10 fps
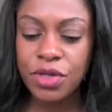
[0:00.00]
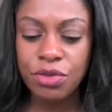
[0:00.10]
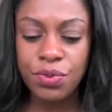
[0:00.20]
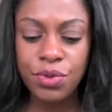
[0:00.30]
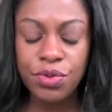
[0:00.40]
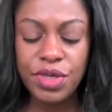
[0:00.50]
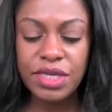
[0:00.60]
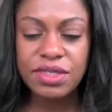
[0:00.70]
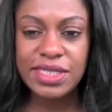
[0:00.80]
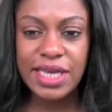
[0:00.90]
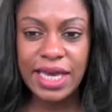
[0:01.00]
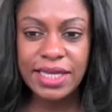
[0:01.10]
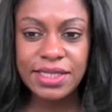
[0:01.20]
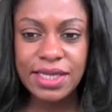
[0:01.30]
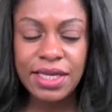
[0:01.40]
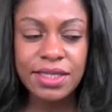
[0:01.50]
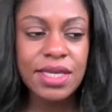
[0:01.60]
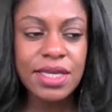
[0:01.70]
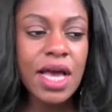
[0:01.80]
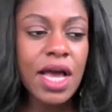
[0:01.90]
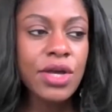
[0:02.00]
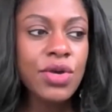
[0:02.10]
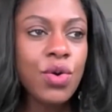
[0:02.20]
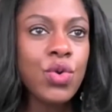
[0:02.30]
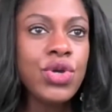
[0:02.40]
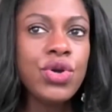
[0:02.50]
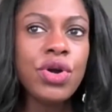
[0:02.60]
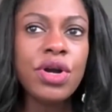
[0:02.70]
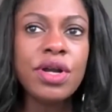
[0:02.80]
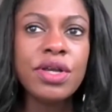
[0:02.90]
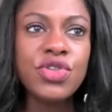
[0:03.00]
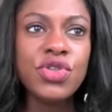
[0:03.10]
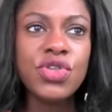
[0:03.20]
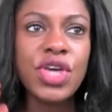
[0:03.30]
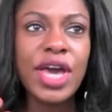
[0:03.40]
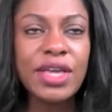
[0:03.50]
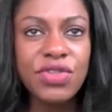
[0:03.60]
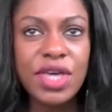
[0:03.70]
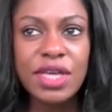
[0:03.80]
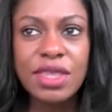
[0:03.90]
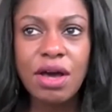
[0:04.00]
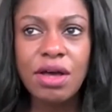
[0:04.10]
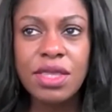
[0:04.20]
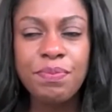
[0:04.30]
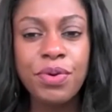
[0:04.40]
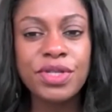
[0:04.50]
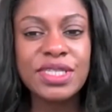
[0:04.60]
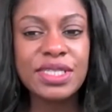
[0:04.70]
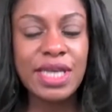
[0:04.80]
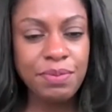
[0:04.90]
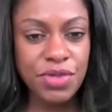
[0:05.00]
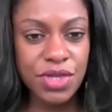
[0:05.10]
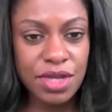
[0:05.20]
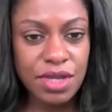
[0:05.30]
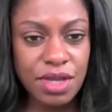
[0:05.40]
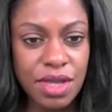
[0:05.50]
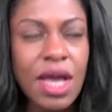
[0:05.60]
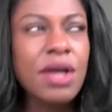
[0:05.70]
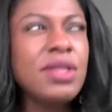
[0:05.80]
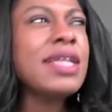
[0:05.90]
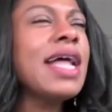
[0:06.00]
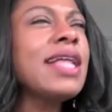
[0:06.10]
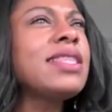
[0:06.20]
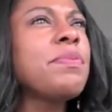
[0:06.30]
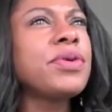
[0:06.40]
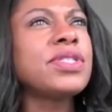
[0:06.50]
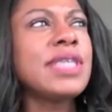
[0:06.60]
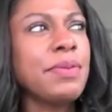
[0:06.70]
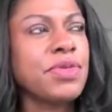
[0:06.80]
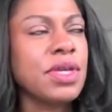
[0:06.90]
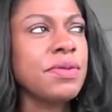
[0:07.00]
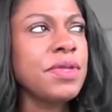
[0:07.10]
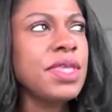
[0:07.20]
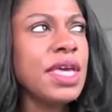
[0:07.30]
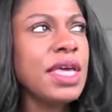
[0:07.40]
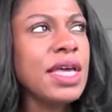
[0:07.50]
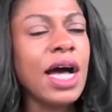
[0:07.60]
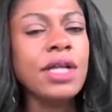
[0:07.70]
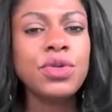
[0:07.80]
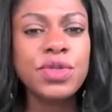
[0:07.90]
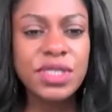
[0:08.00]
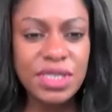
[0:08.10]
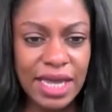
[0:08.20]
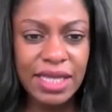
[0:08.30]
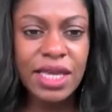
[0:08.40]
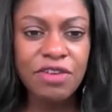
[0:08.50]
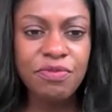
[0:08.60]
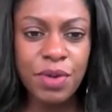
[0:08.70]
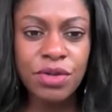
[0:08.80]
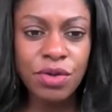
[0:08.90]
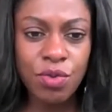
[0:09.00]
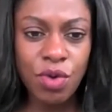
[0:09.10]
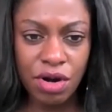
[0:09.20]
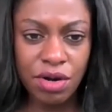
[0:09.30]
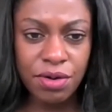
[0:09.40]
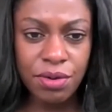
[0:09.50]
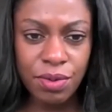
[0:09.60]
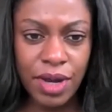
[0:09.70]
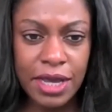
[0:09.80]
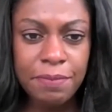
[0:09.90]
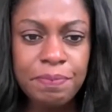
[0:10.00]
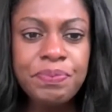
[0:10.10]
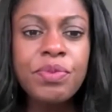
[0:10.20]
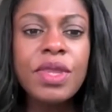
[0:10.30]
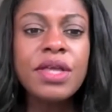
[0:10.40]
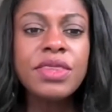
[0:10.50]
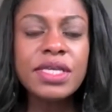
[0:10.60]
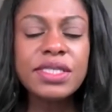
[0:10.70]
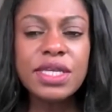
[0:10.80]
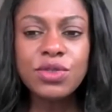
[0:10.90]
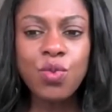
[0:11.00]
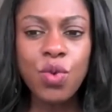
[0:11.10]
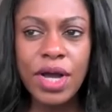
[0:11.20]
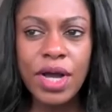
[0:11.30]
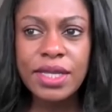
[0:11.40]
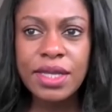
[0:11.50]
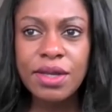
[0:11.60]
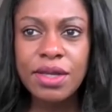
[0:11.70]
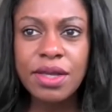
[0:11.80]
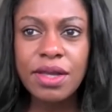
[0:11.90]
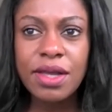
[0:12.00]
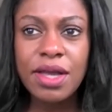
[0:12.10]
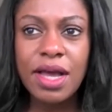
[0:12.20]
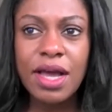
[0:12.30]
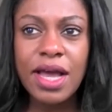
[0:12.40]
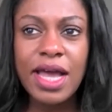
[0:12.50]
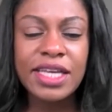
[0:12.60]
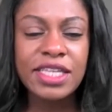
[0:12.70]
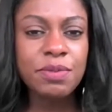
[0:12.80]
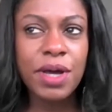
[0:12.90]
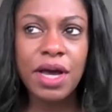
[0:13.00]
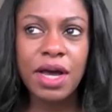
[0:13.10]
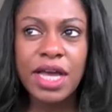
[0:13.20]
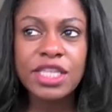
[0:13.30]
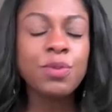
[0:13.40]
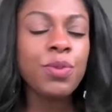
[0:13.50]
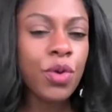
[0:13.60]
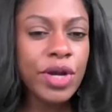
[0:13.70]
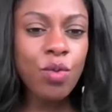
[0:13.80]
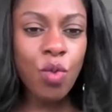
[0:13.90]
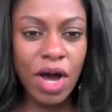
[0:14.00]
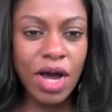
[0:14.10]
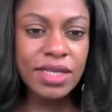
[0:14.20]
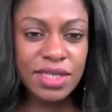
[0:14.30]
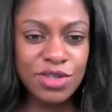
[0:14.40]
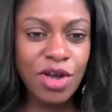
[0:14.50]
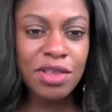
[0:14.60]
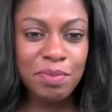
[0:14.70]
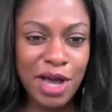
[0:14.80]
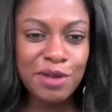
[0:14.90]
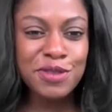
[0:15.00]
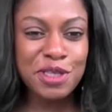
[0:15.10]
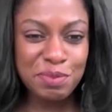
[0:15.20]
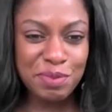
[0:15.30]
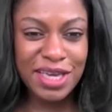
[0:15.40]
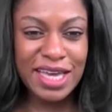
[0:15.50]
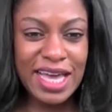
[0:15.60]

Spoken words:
Through these tastings, you're changing the perception, not the perception, the understanding of Pinot Noir, right? This is what exploring wines is all about to me.